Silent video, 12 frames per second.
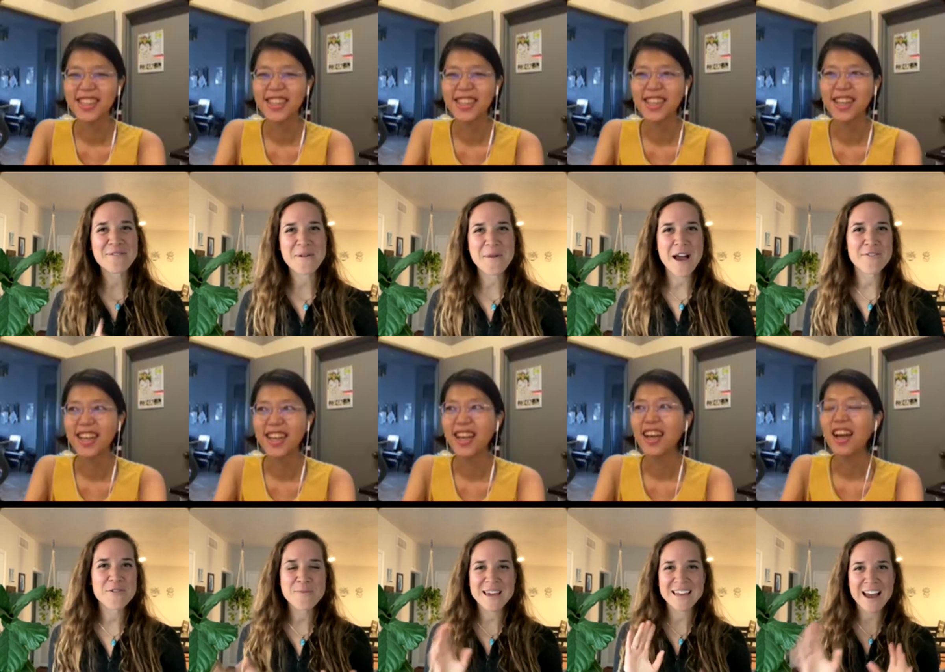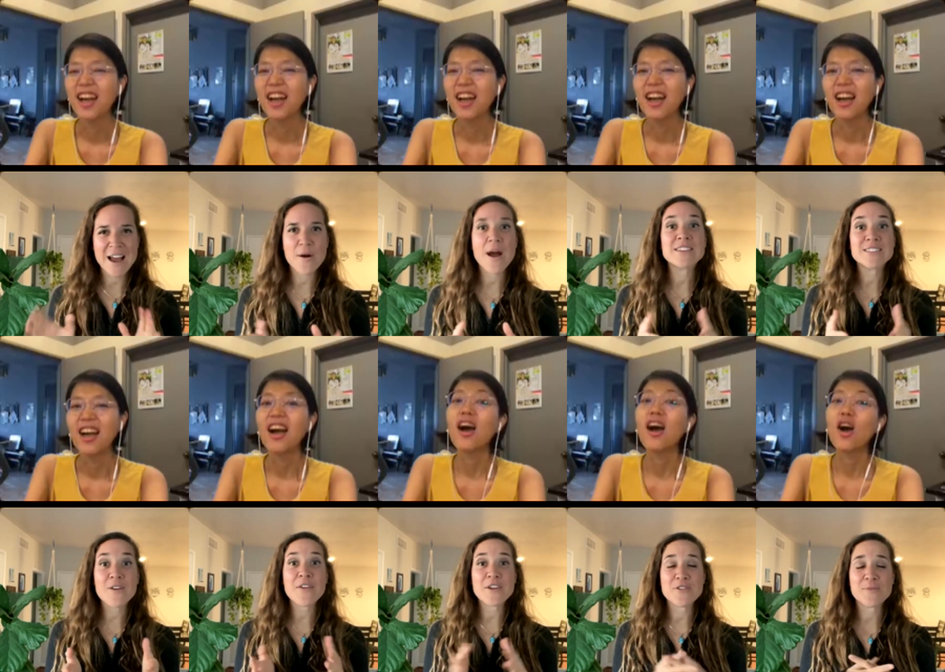Speaker 1: from have you made I, I,
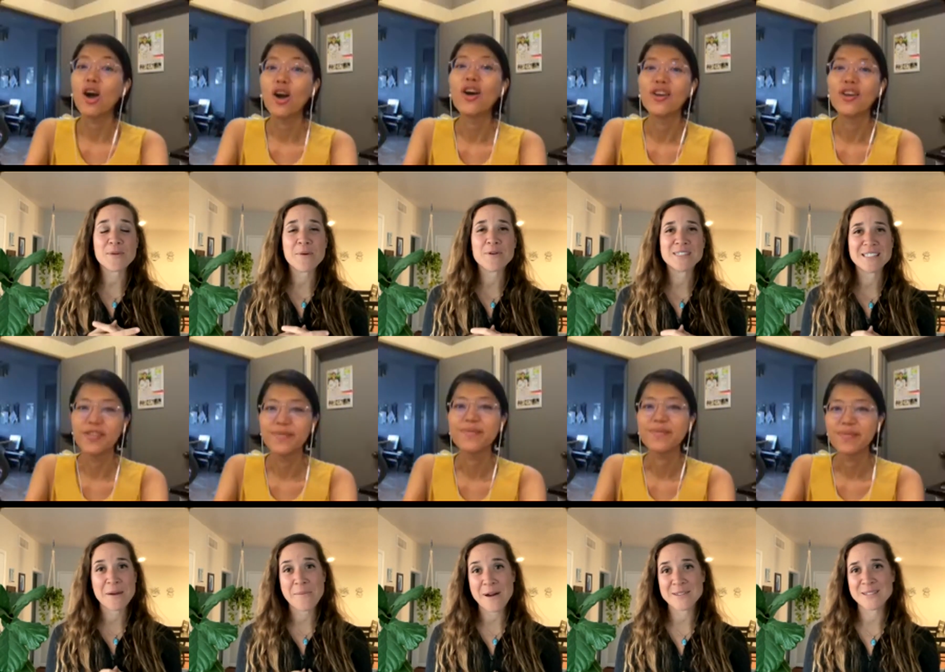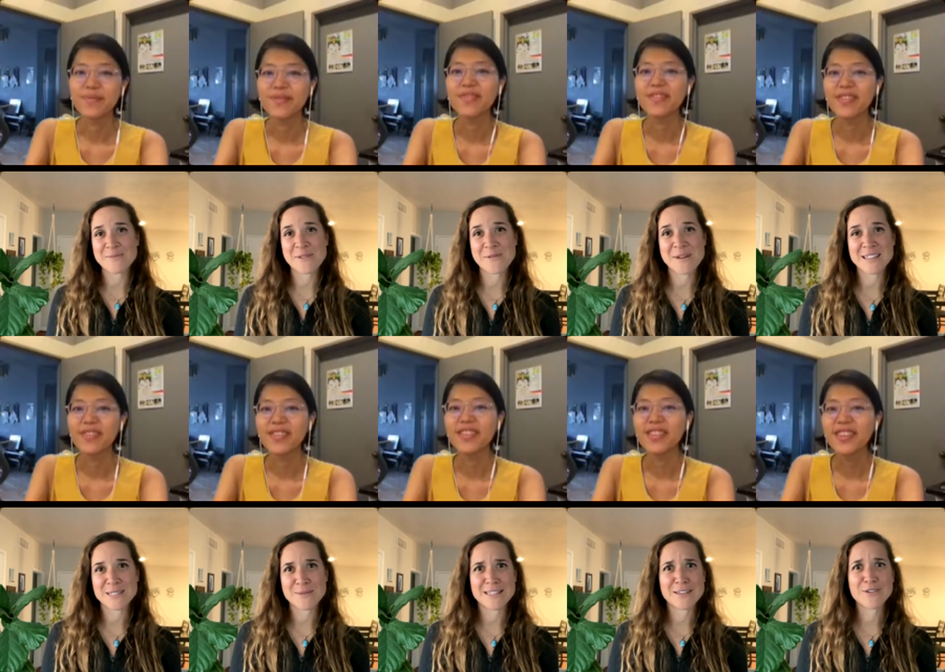saw that you've been posting about some of the
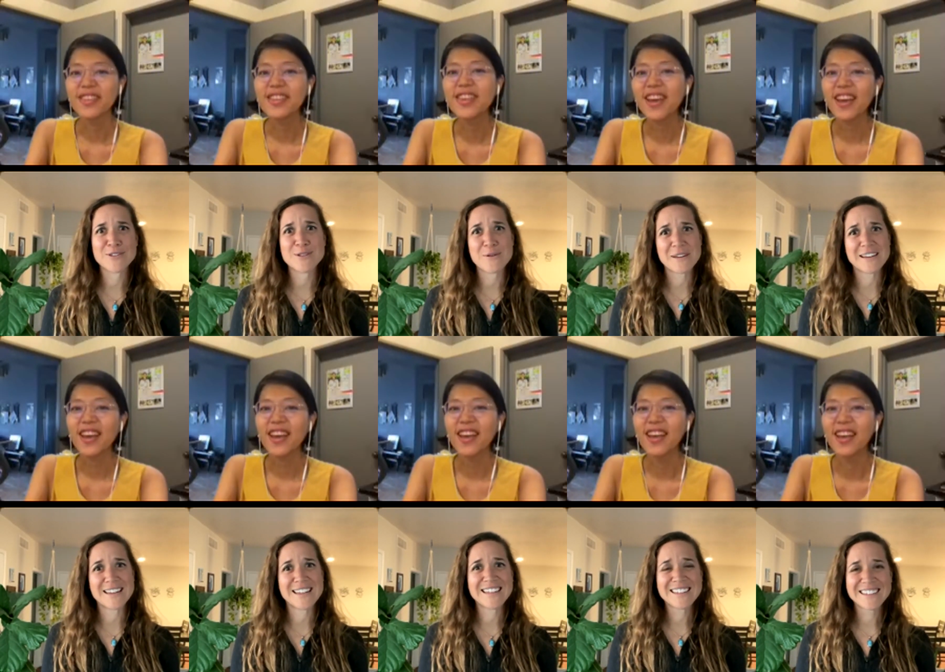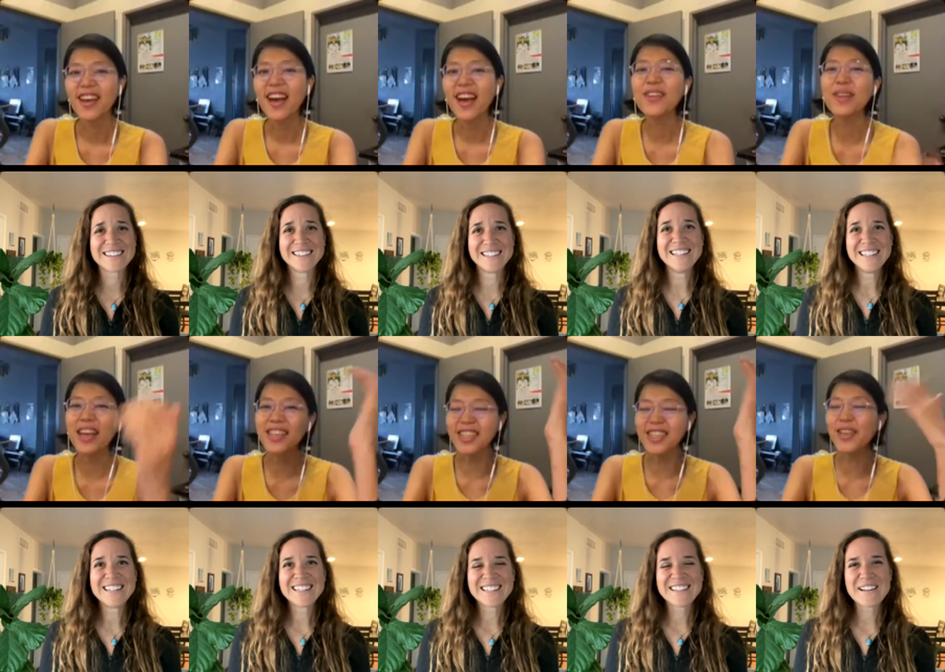recipes it looks yeah
Speaker 2: i
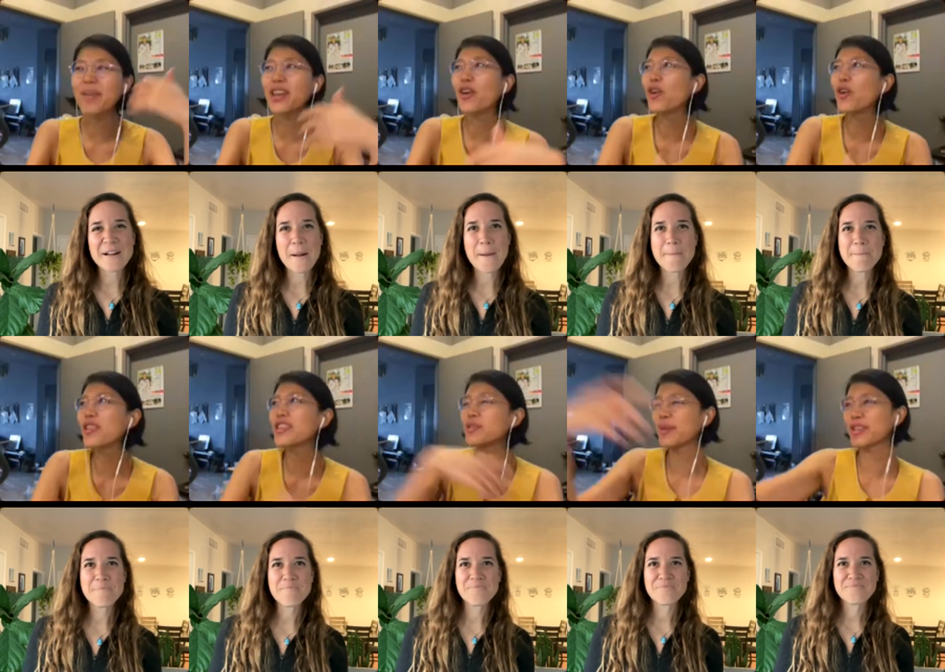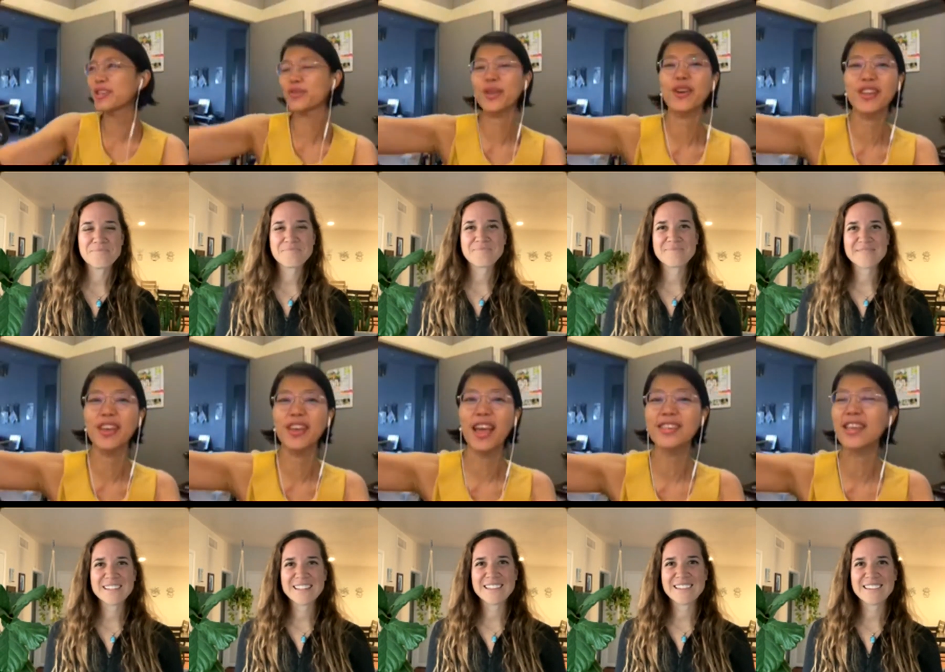actually made a whole list because we
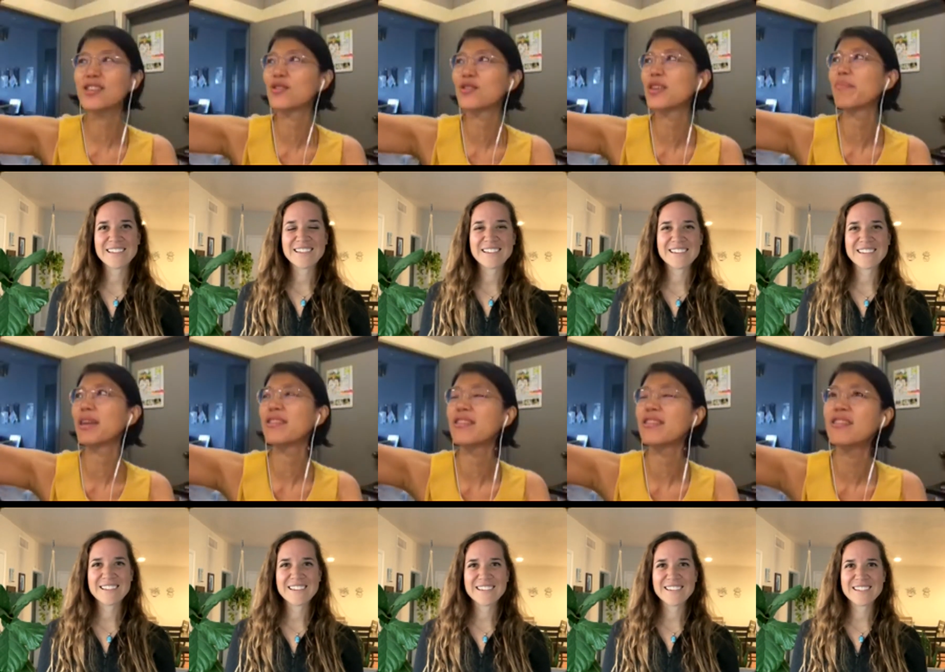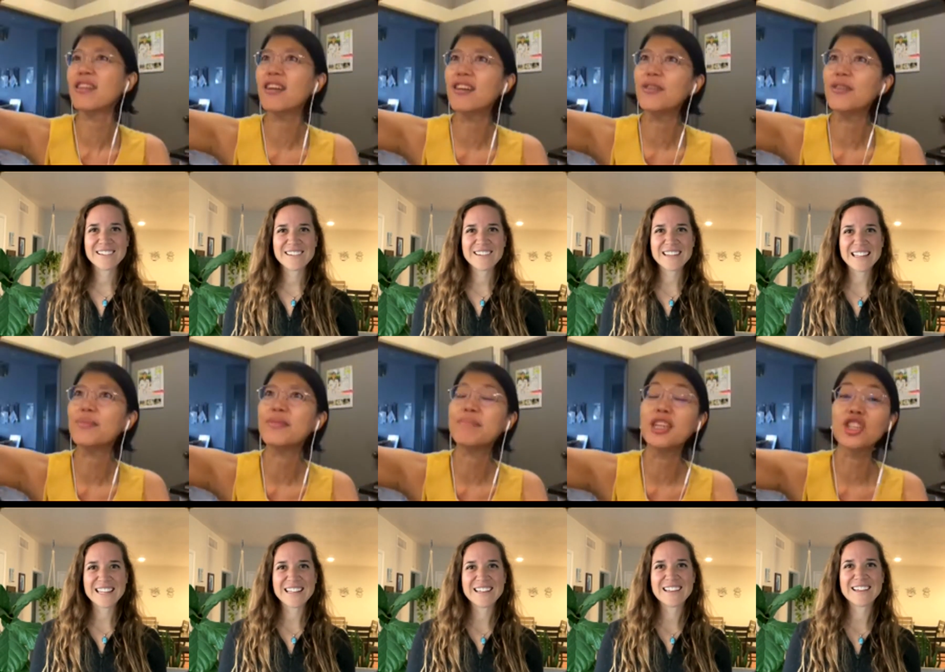got the access to the bundle
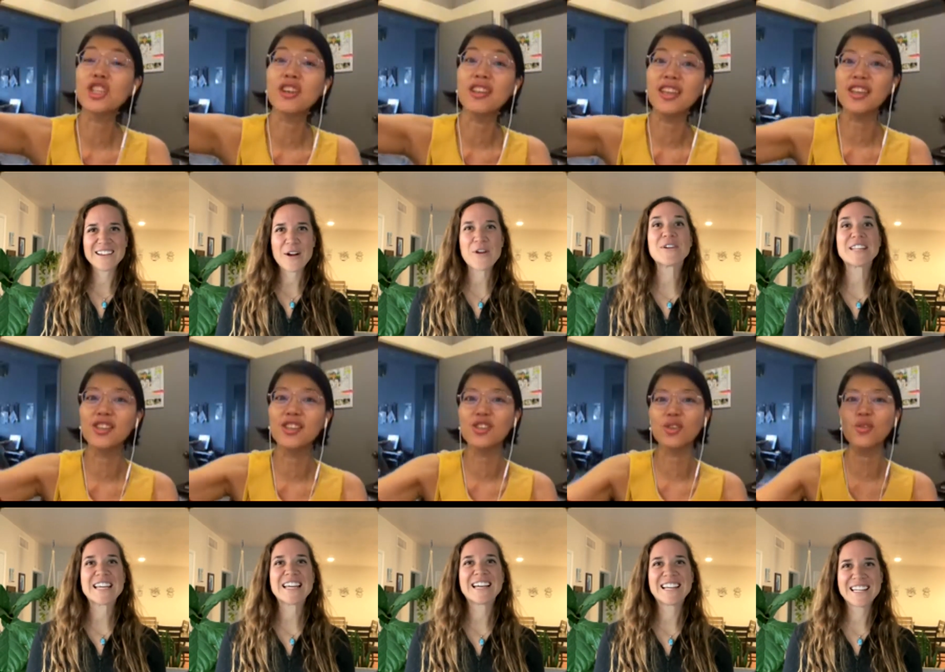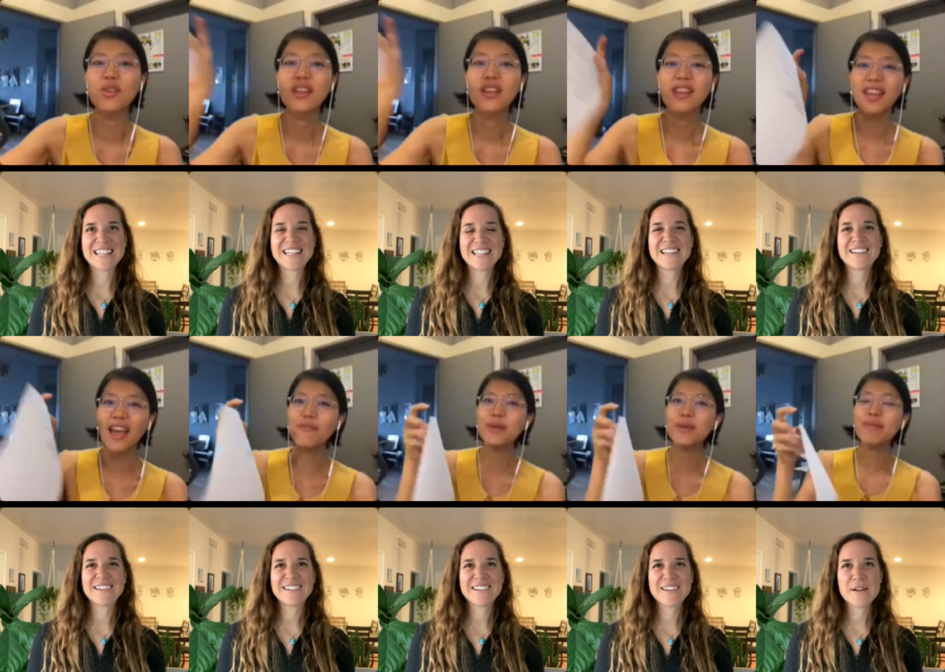um, much earlier so
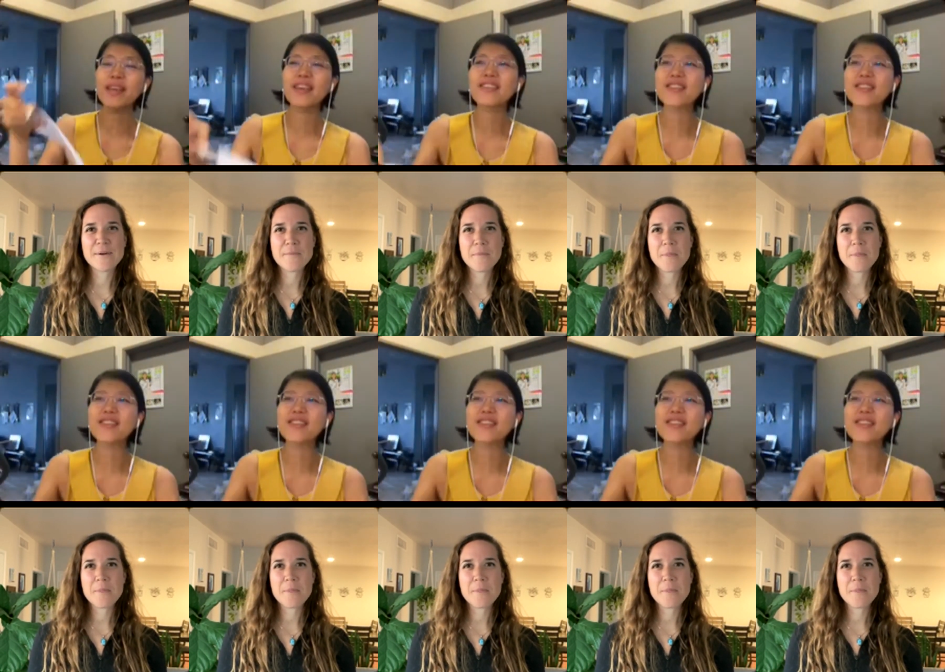like i've been making